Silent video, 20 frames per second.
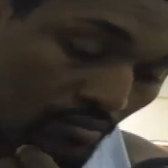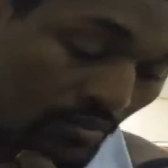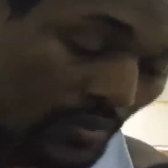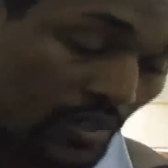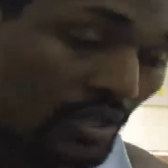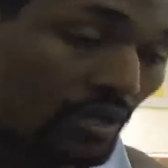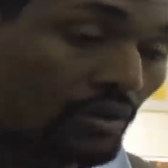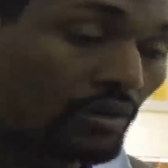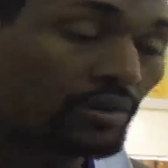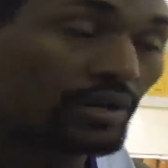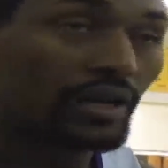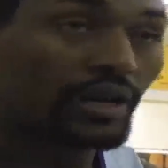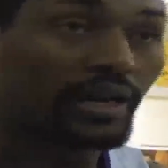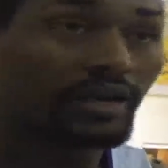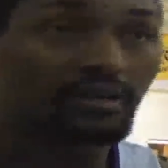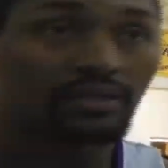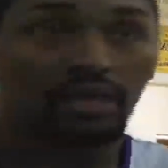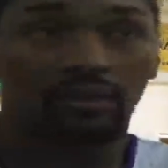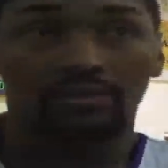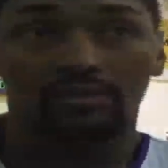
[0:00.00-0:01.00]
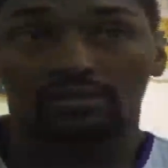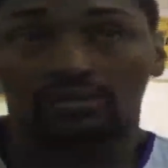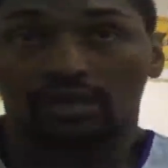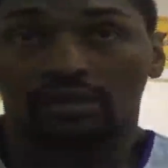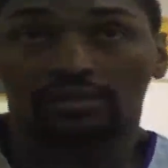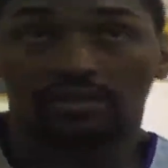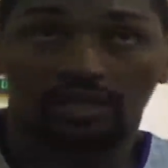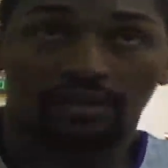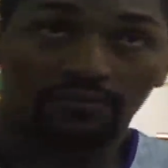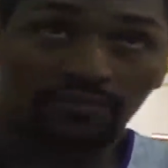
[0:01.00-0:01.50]
like that. Oh no, they they was
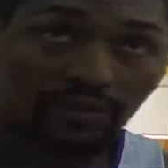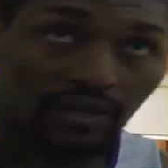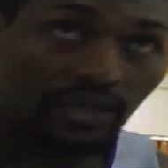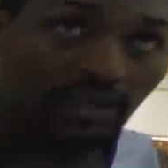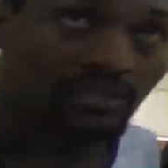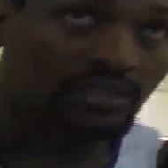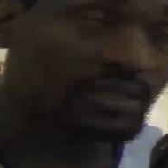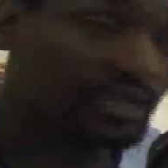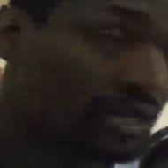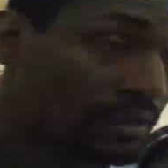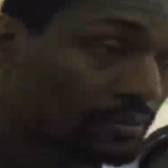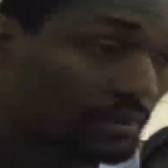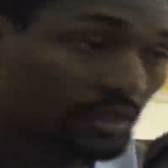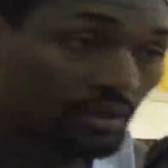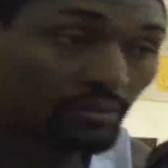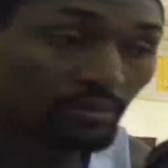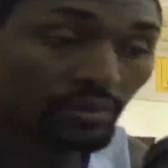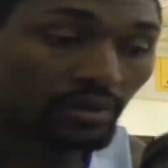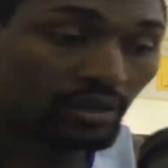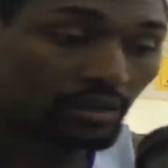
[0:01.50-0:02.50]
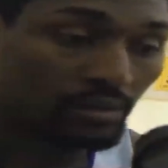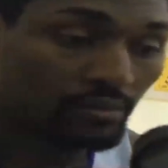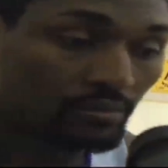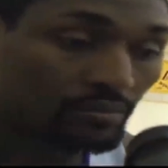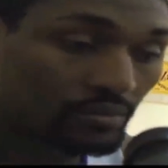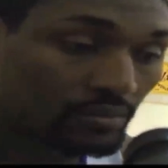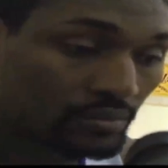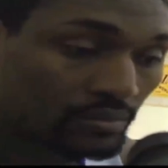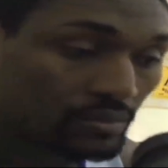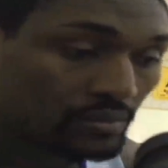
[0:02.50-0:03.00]
they definitely had a shot, man. With
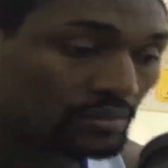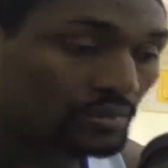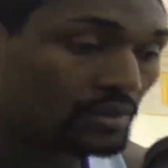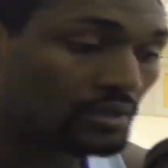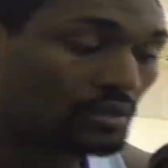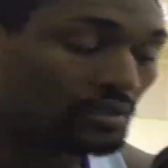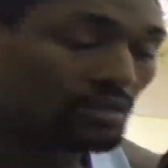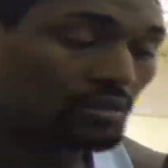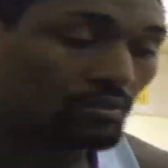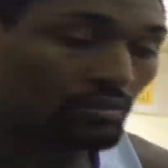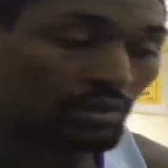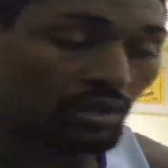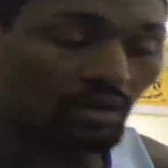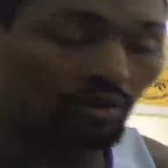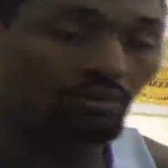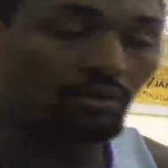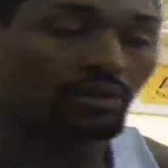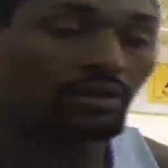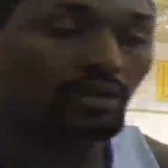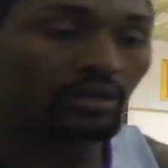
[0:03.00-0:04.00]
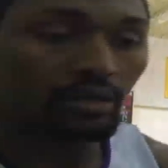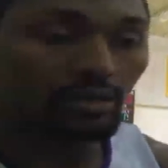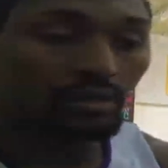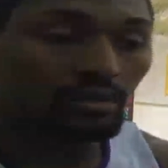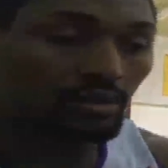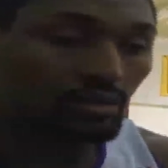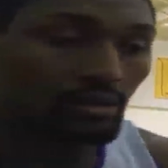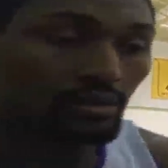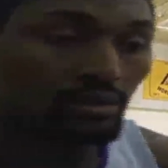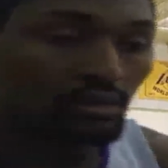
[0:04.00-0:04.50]
um, with Oden,